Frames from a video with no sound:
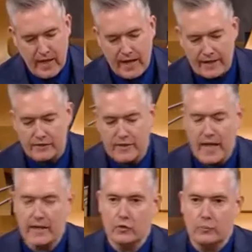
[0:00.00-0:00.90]
are an
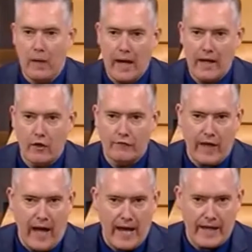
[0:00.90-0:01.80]
integral part of
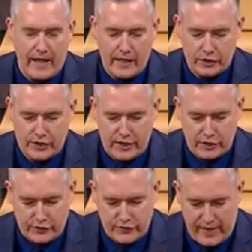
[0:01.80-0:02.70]
the higher
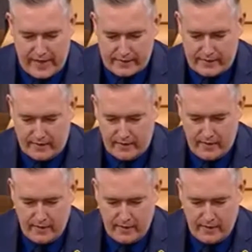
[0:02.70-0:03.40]
education sector.